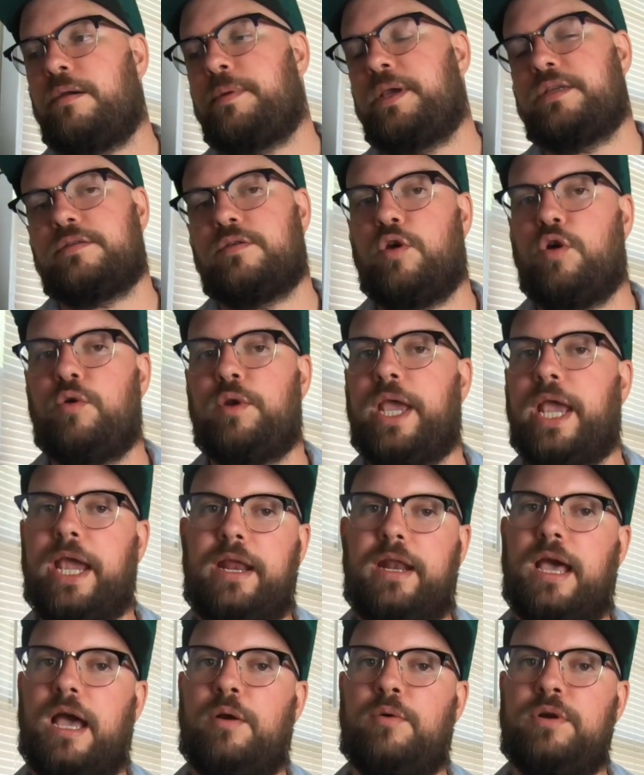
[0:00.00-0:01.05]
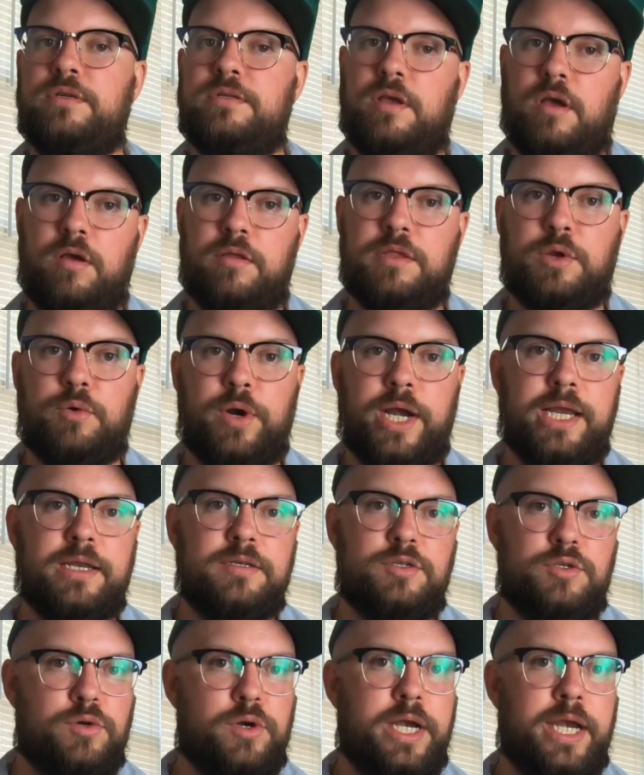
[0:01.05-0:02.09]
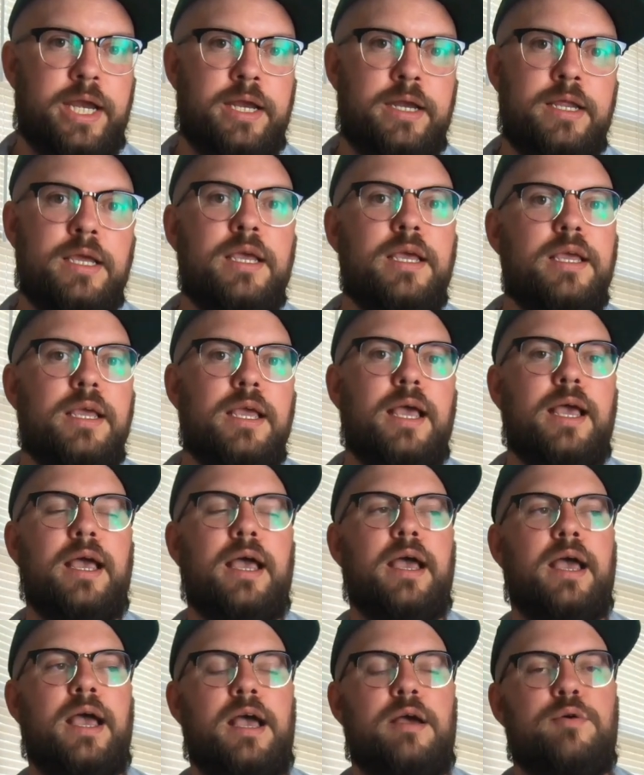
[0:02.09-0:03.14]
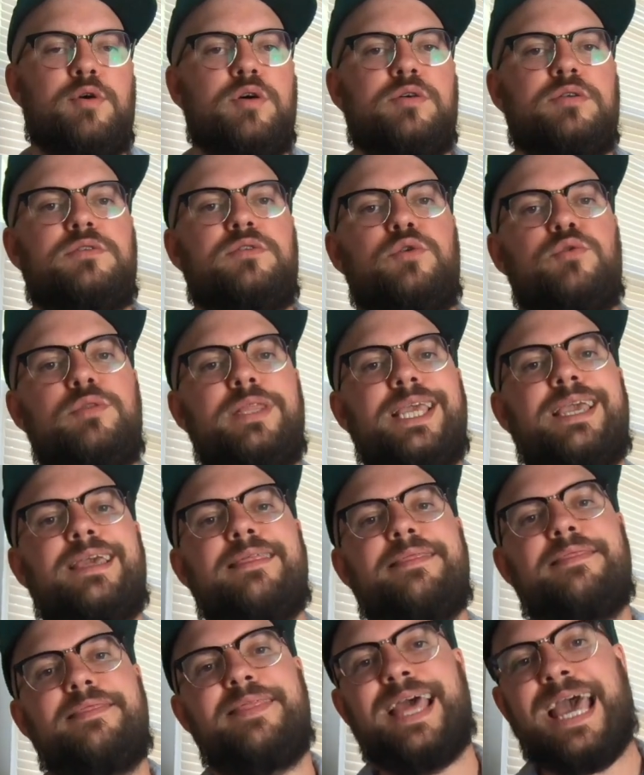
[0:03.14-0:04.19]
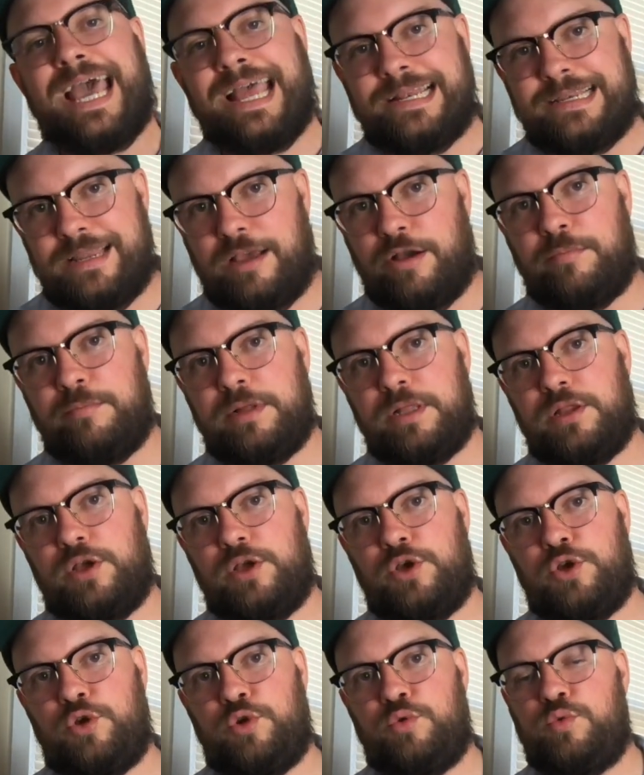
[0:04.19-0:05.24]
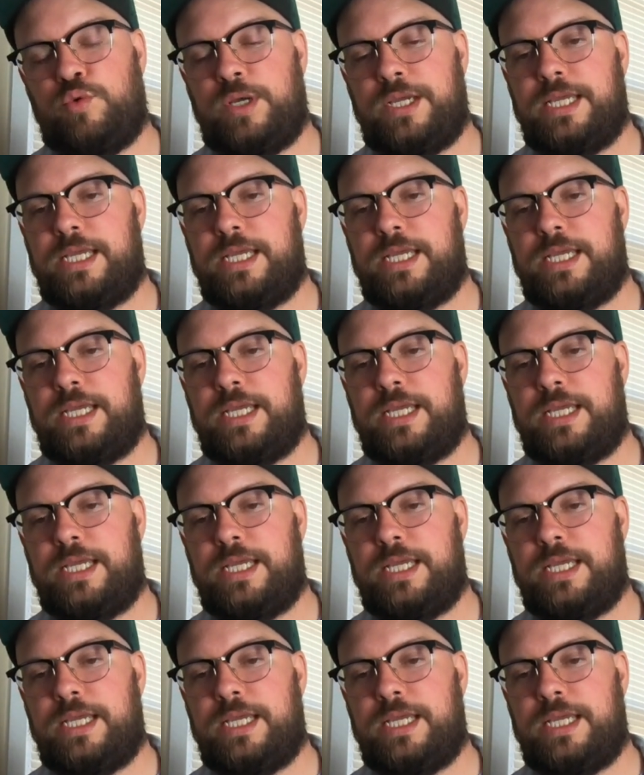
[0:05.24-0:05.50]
It's called 8 Hours on the Grand Strand. I'll also link that down below.